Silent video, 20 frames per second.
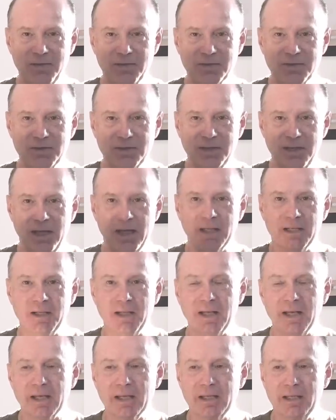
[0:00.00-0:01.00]
that said
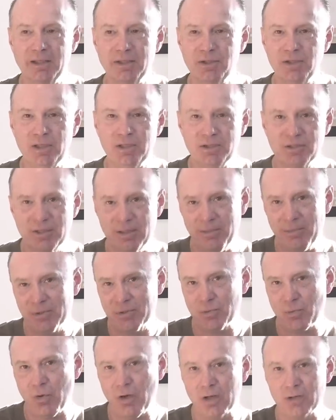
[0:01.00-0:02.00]
Cadillac, and Gene
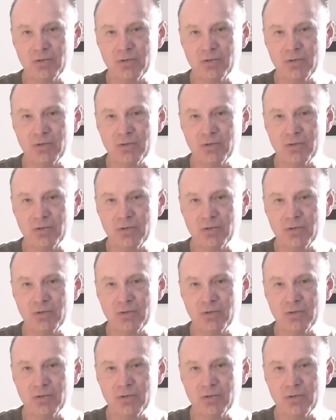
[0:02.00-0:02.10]
Simmons walked